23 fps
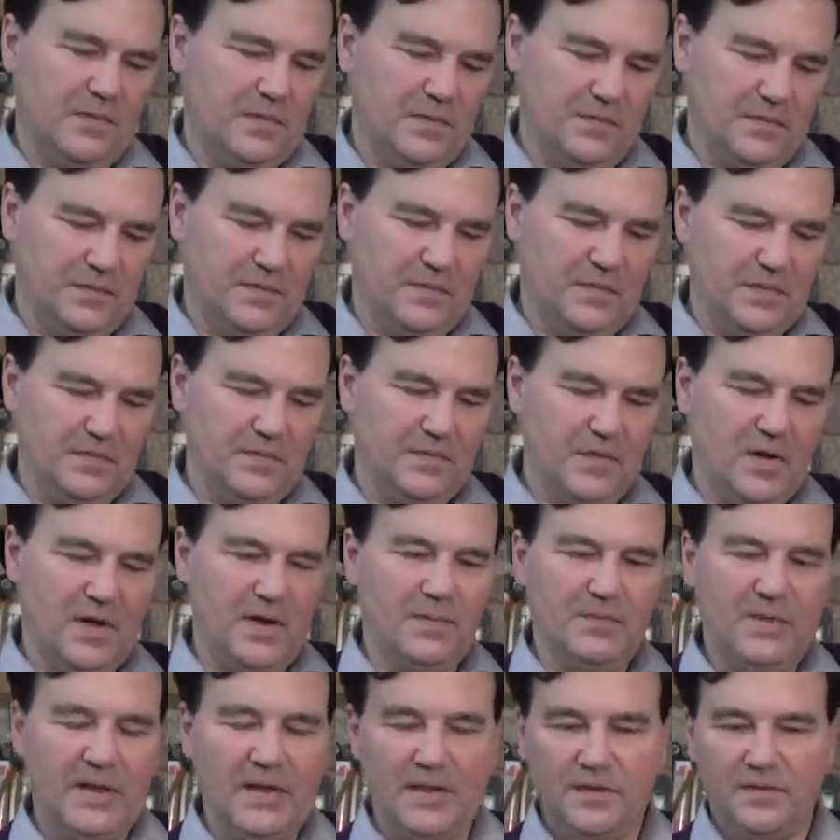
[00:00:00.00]
you've, you've got
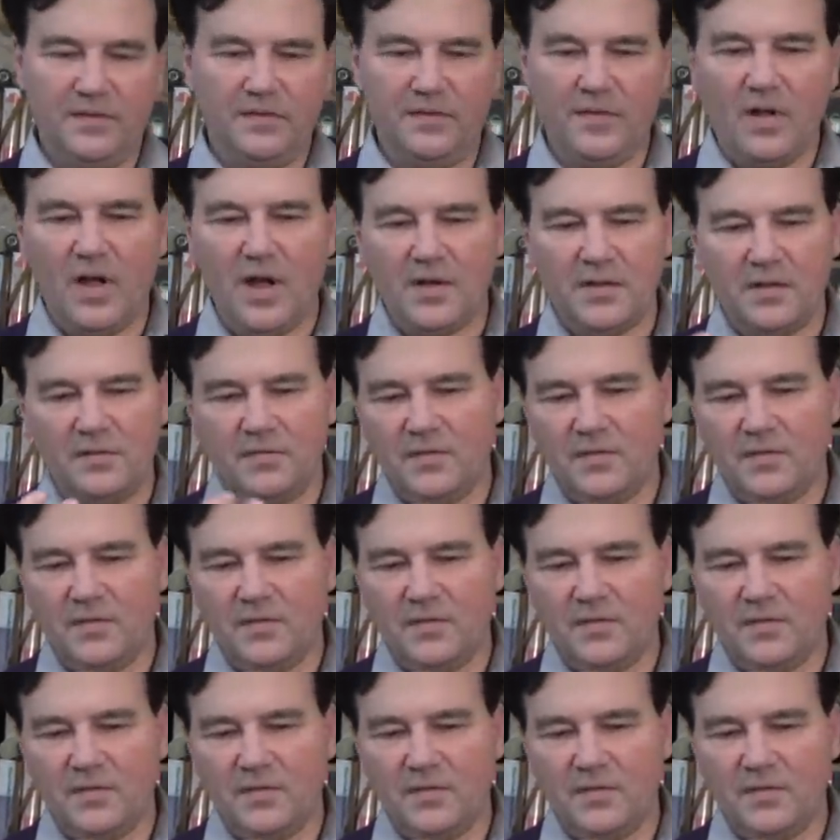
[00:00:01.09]
to make a stock.